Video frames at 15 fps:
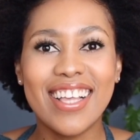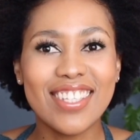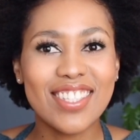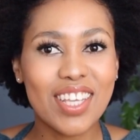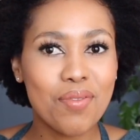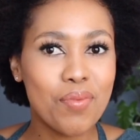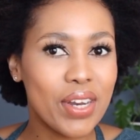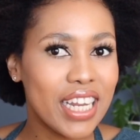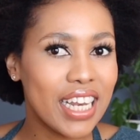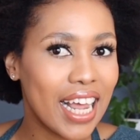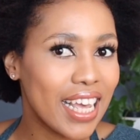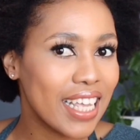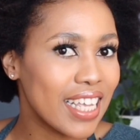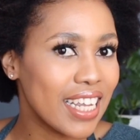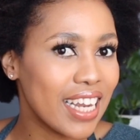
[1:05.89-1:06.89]
So I'm really
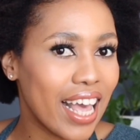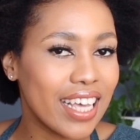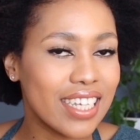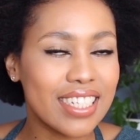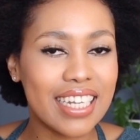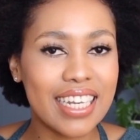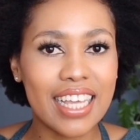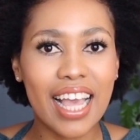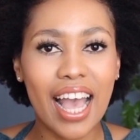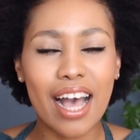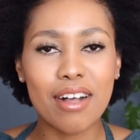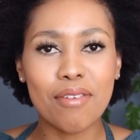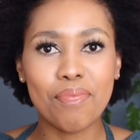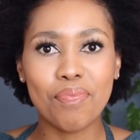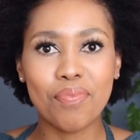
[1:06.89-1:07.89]
liking it actually.
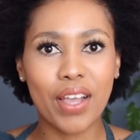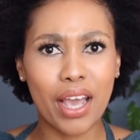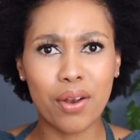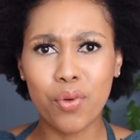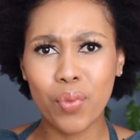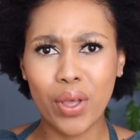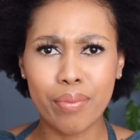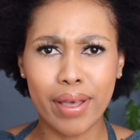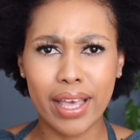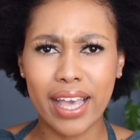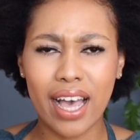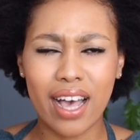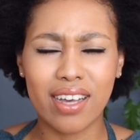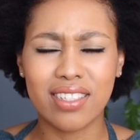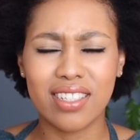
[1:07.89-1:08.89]
I don't wear my
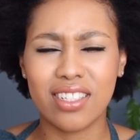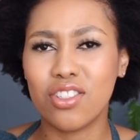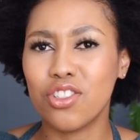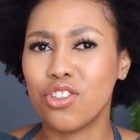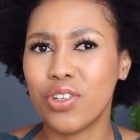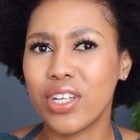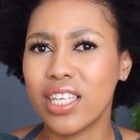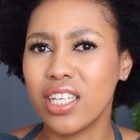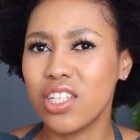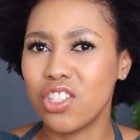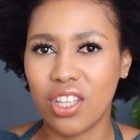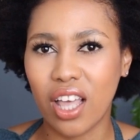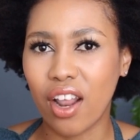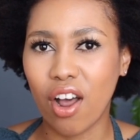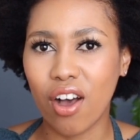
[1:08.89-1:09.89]
hair out in its shrinkage
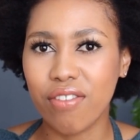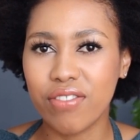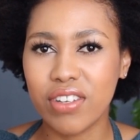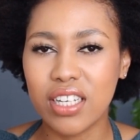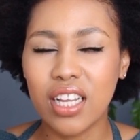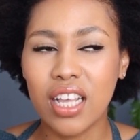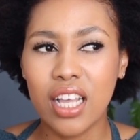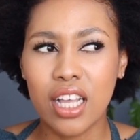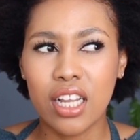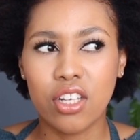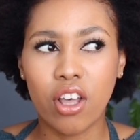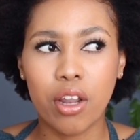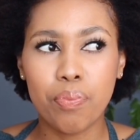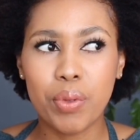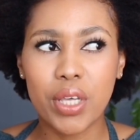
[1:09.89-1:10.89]
that often,
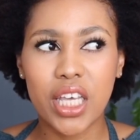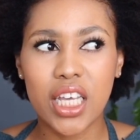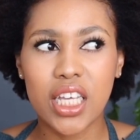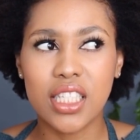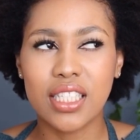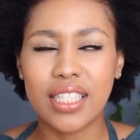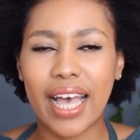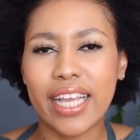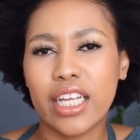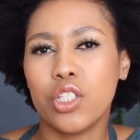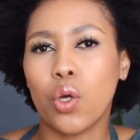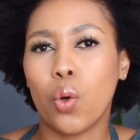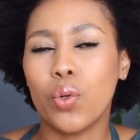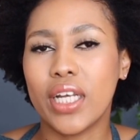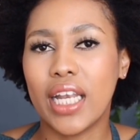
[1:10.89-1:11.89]
not because I
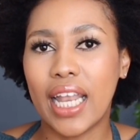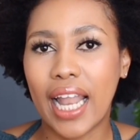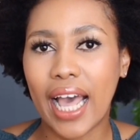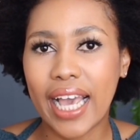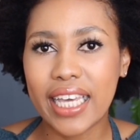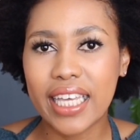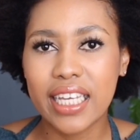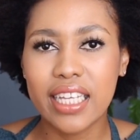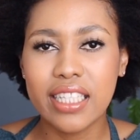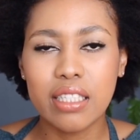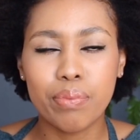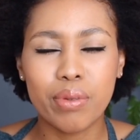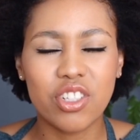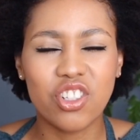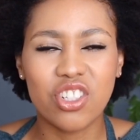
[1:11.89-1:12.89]
don't like
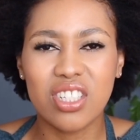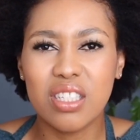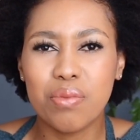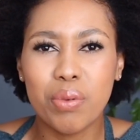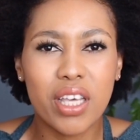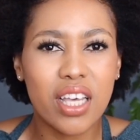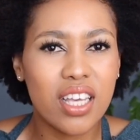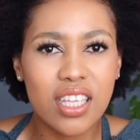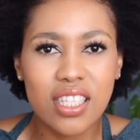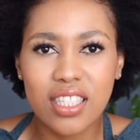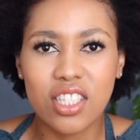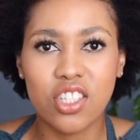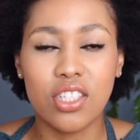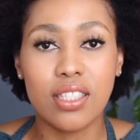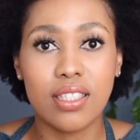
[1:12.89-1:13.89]
it, but just because
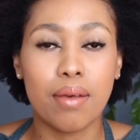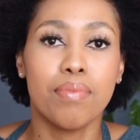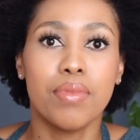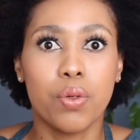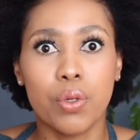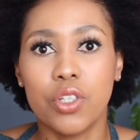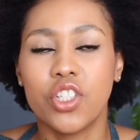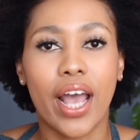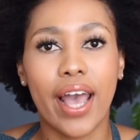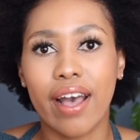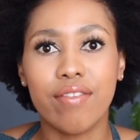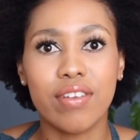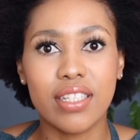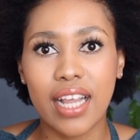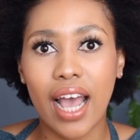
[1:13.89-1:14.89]
it's just something which I
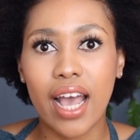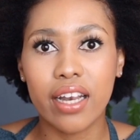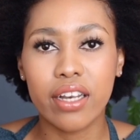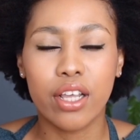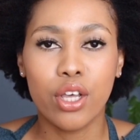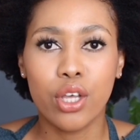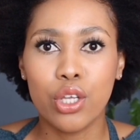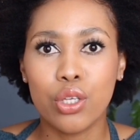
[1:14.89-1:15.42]
haven't done.